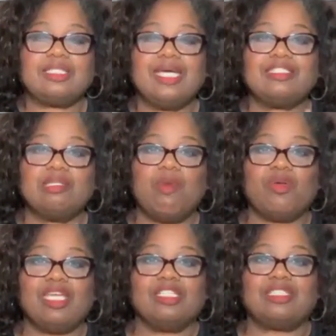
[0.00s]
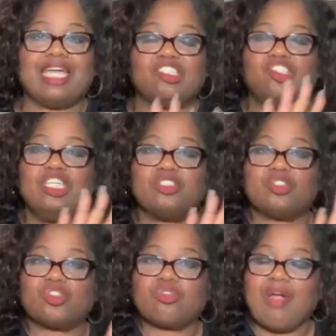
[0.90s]
Her testimony is that
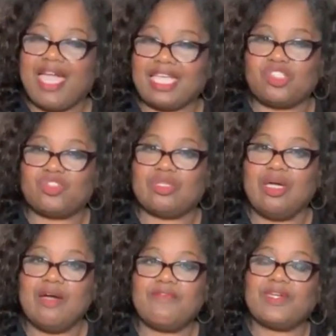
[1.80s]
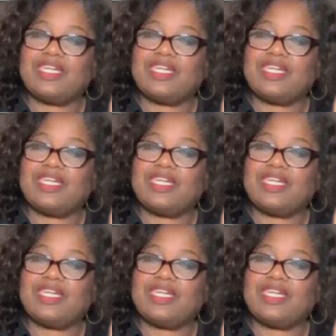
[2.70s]
Jesus Christ